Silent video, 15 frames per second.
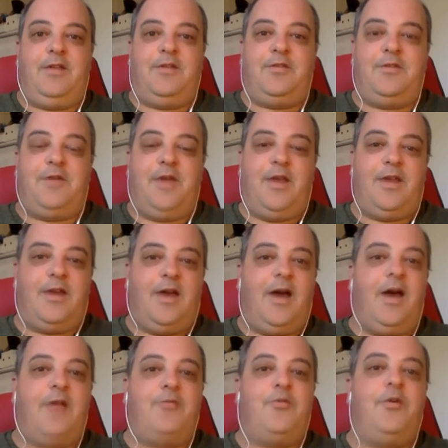So getting
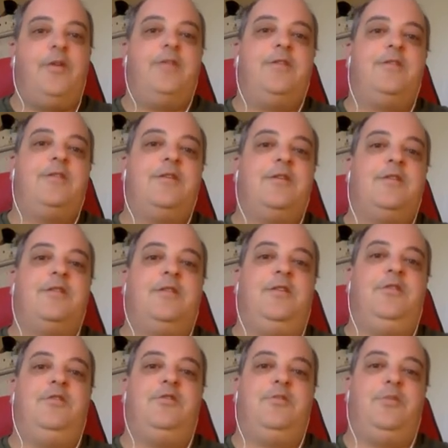caught once is
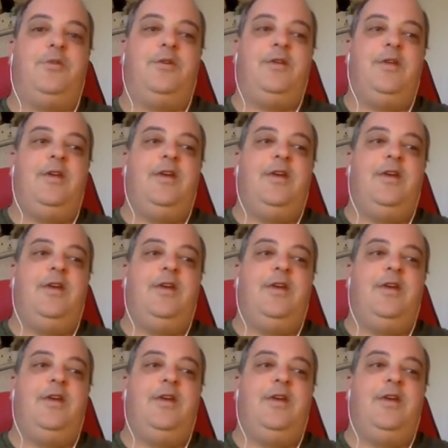excusable.